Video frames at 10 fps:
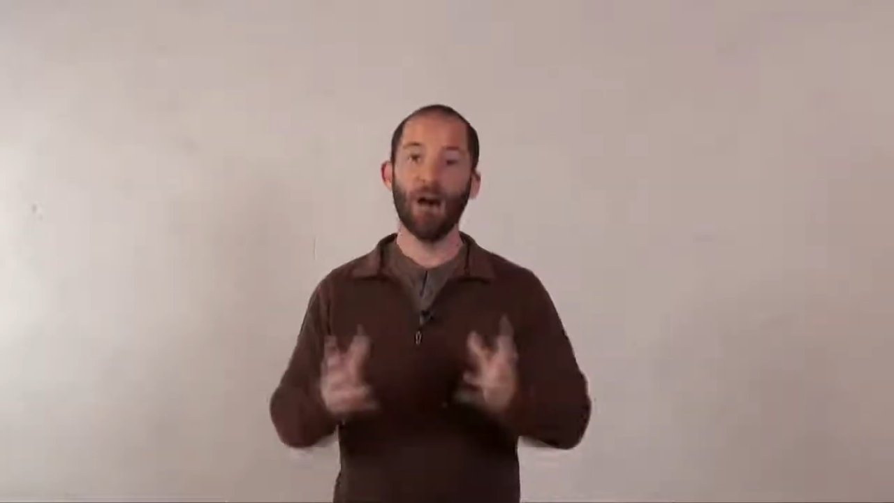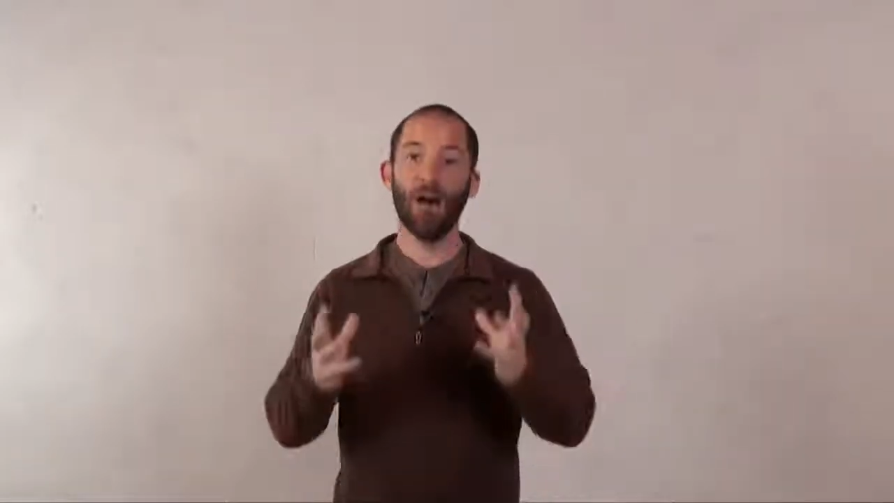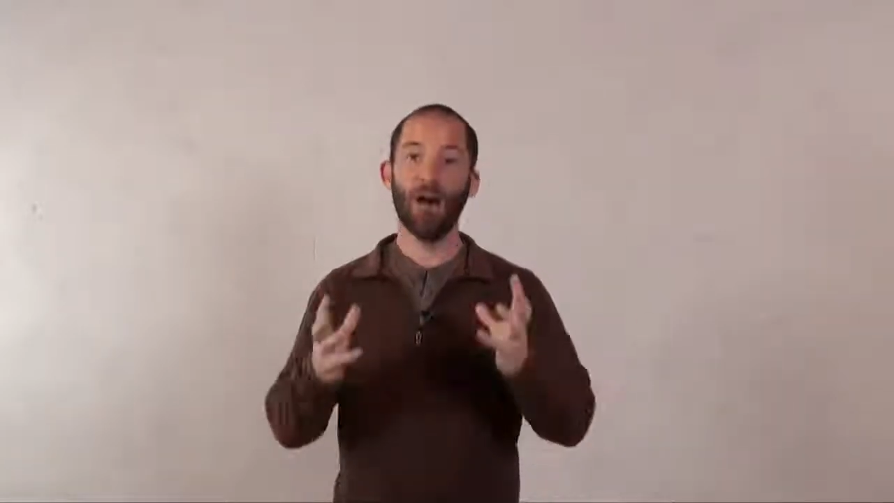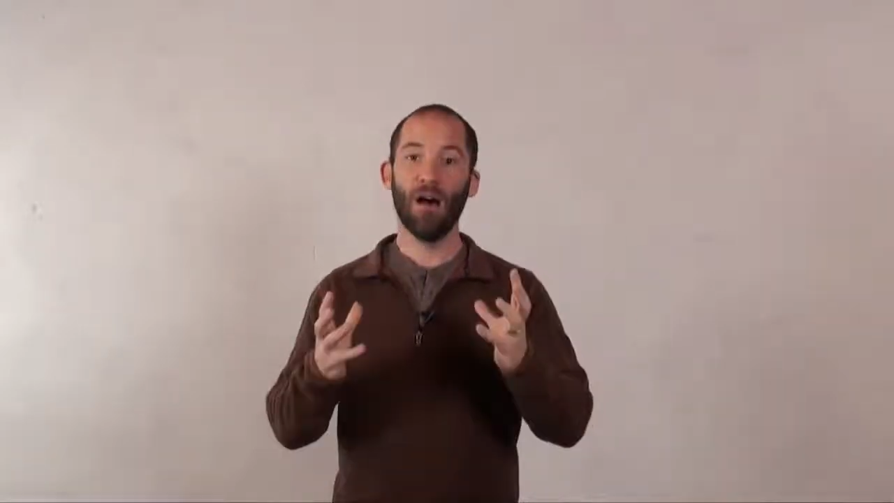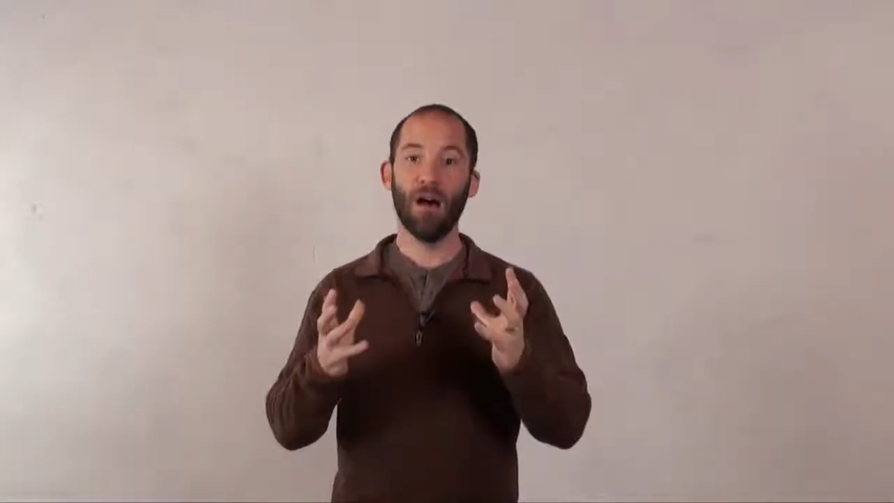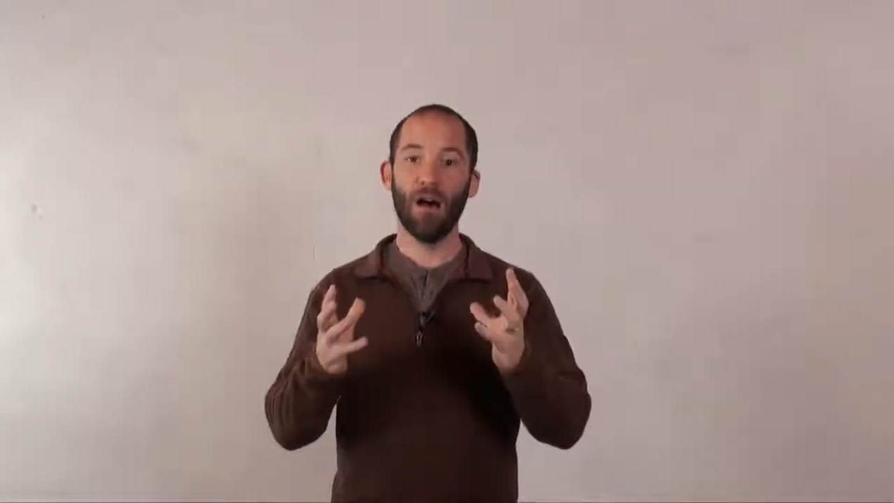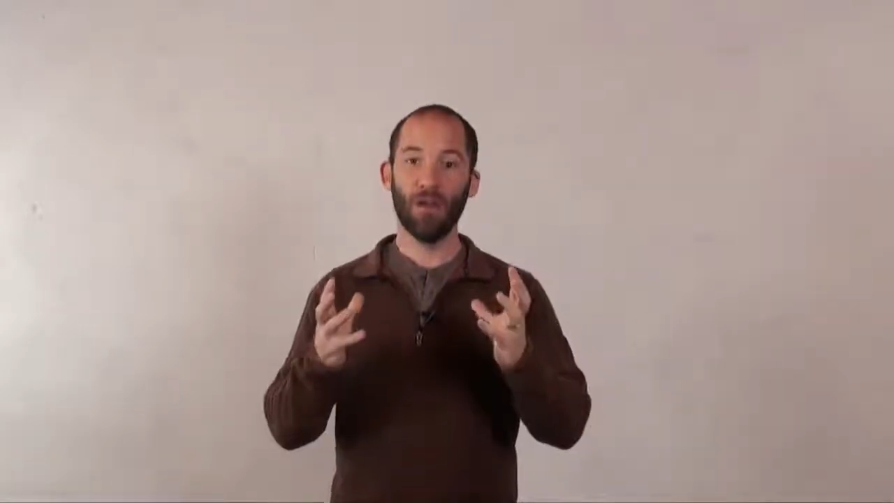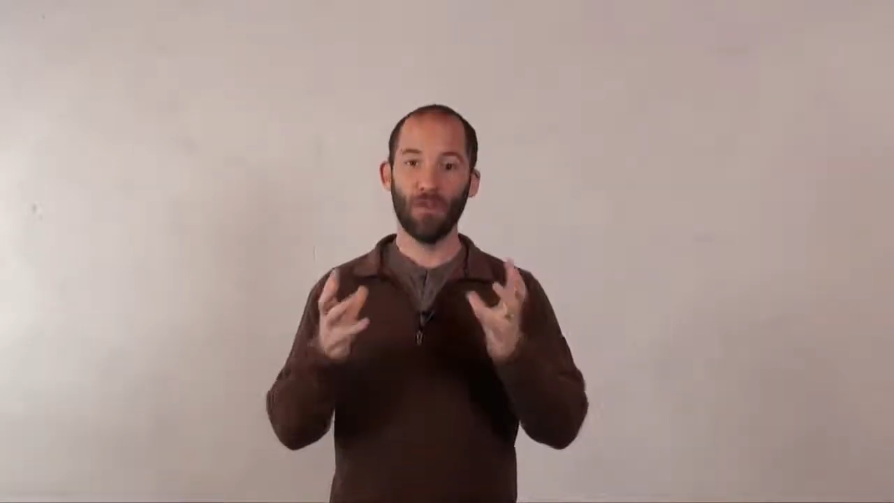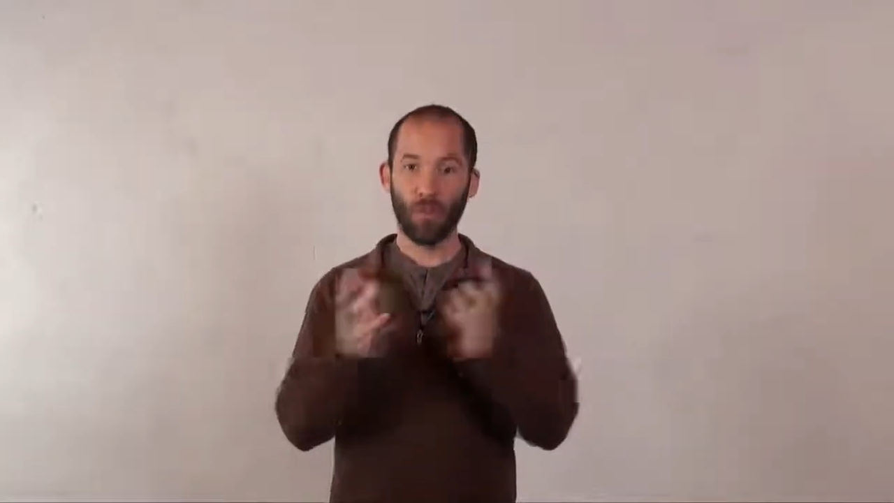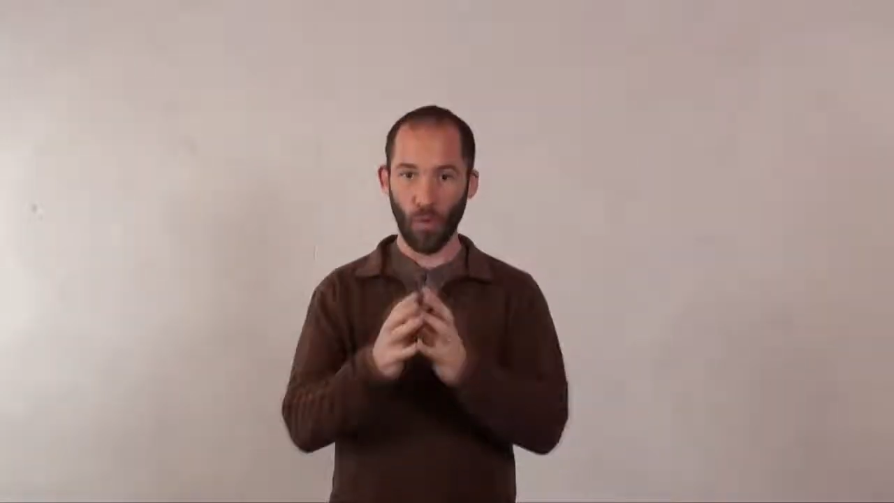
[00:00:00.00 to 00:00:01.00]

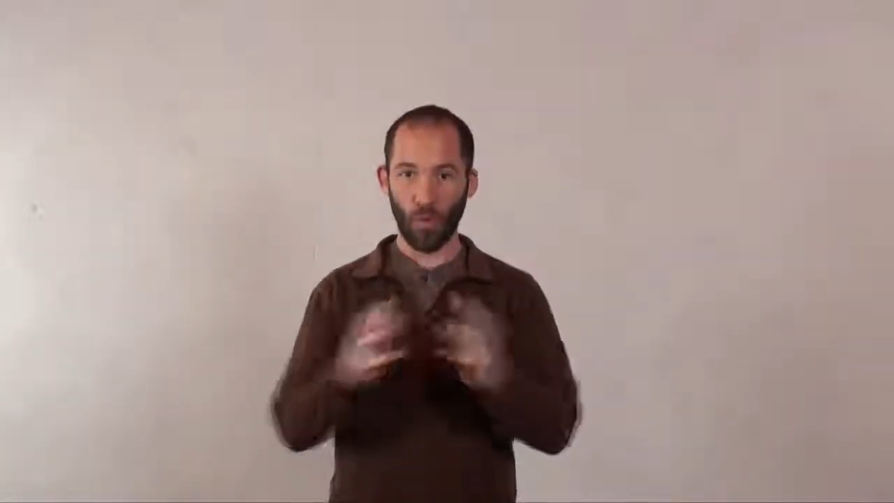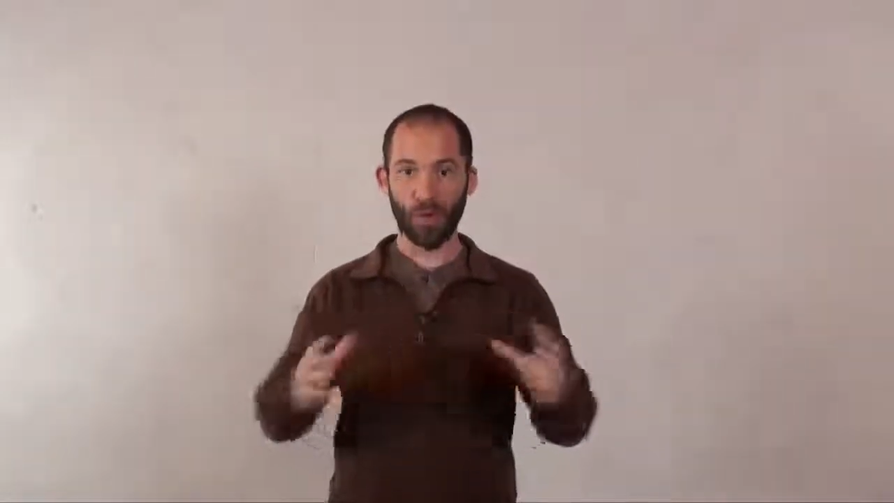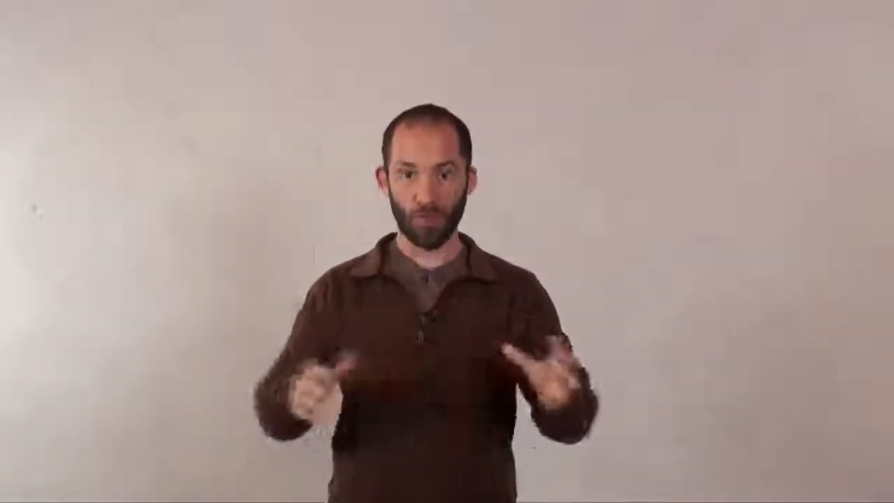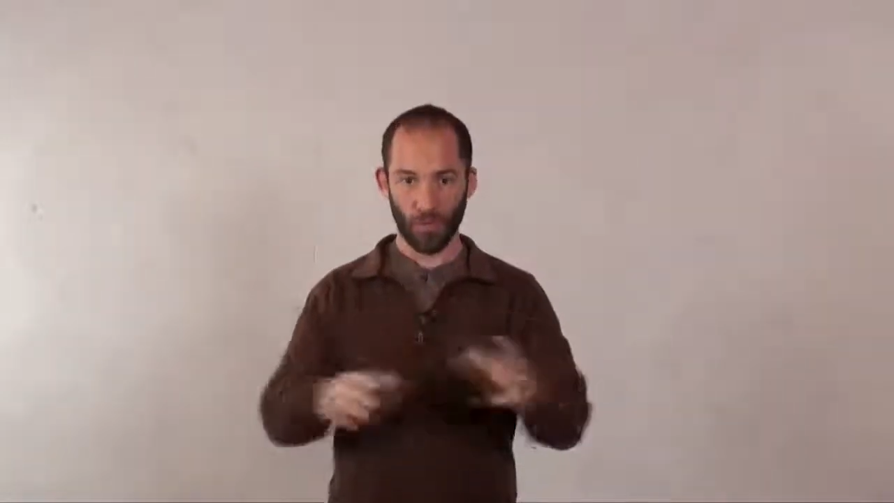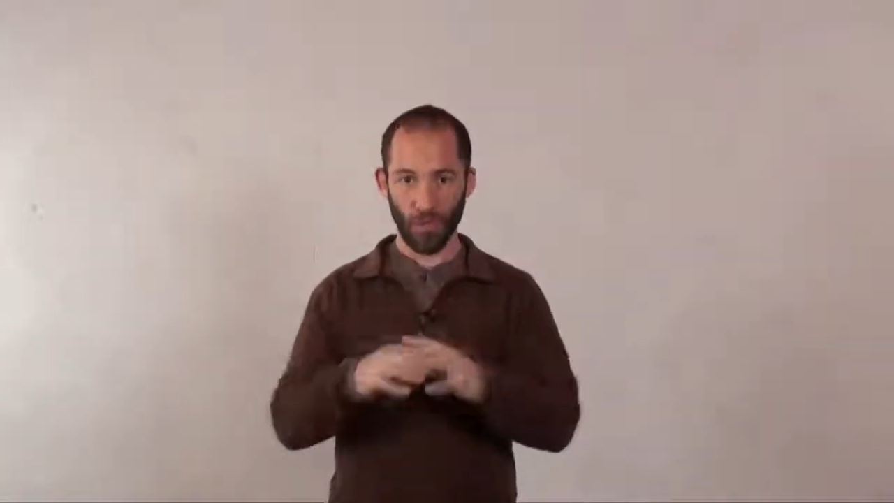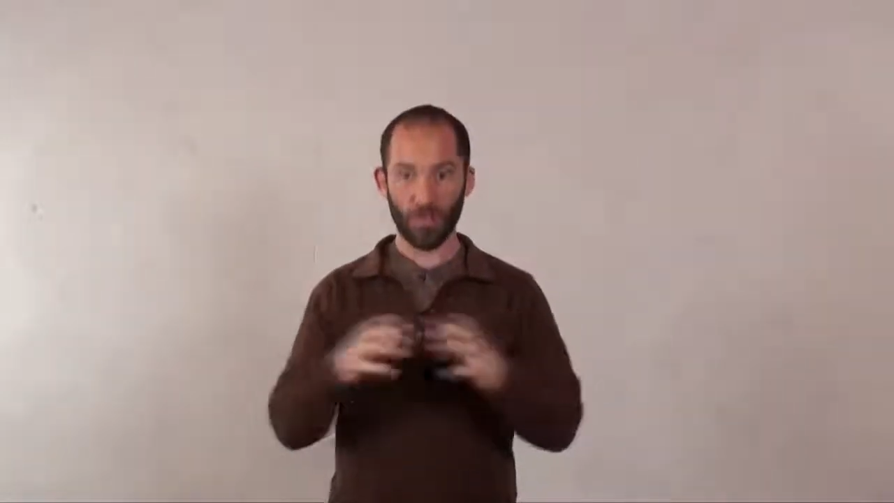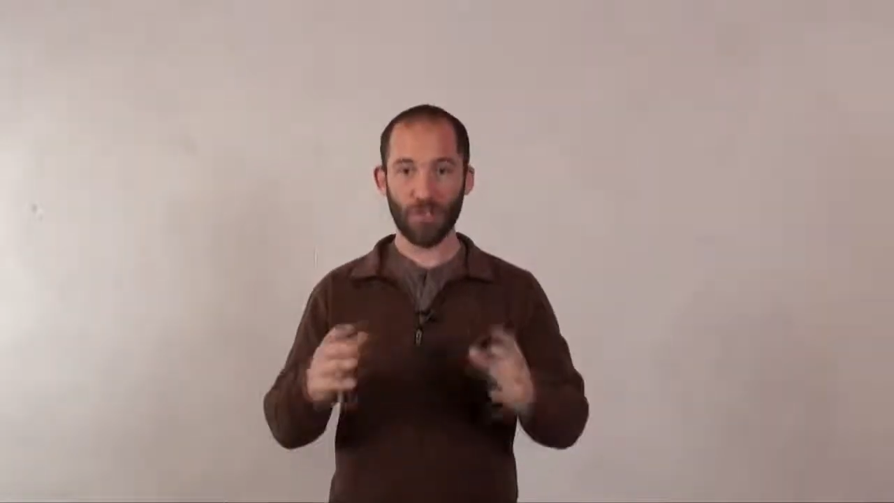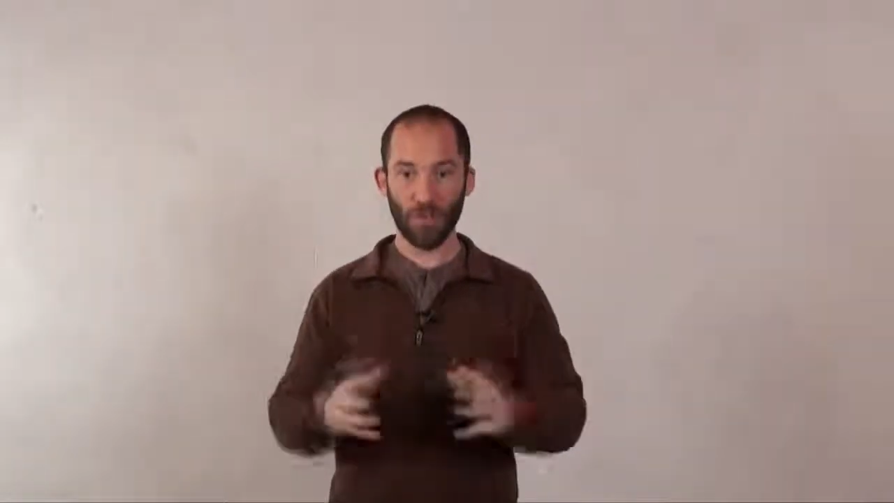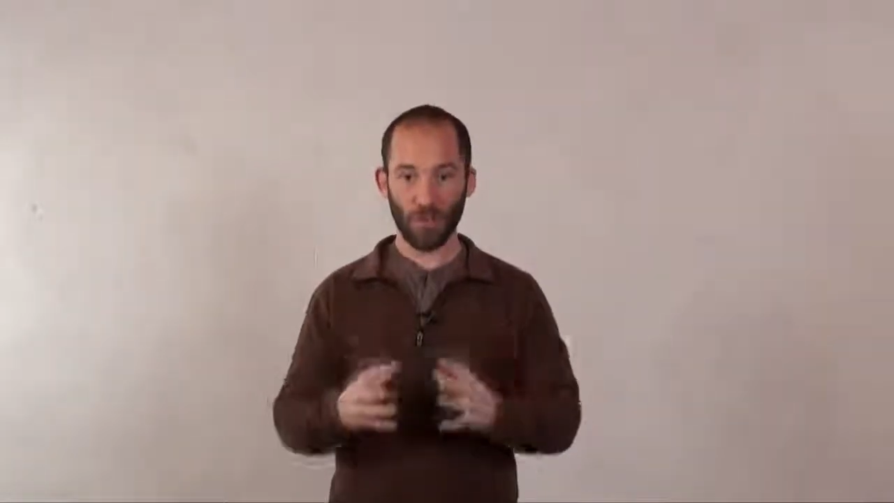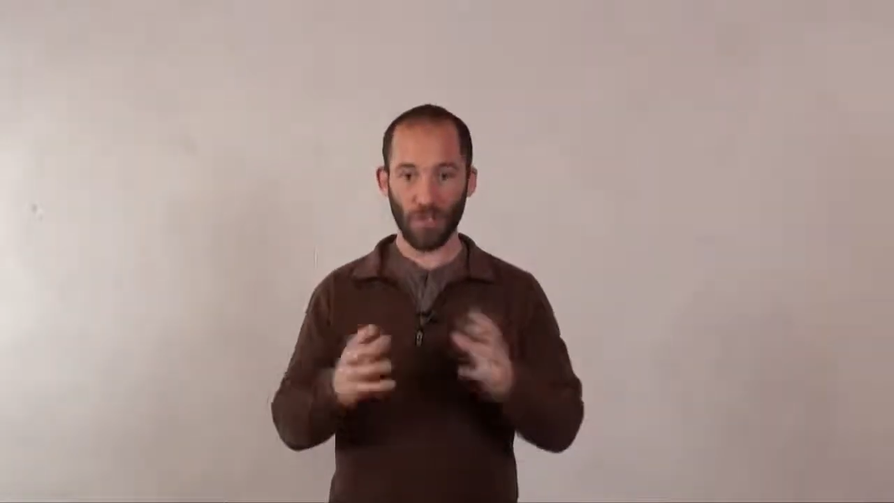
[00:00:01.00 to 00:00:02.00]
your
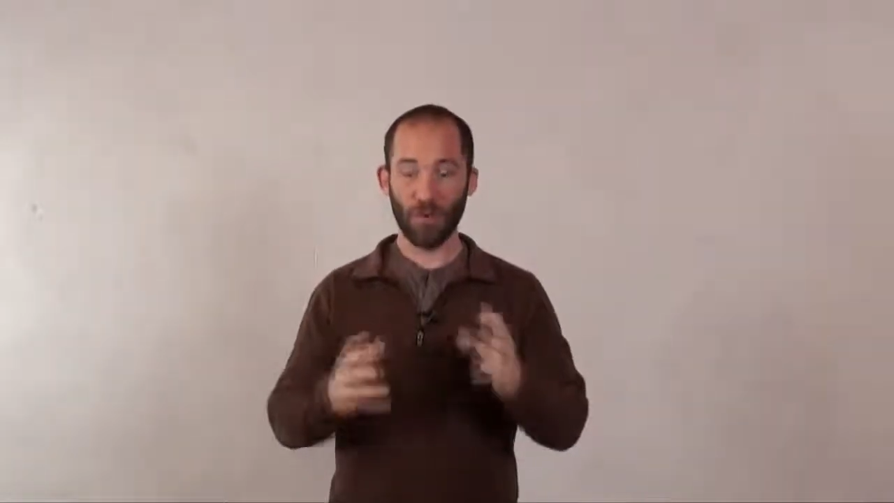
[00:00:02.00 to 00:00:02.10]
source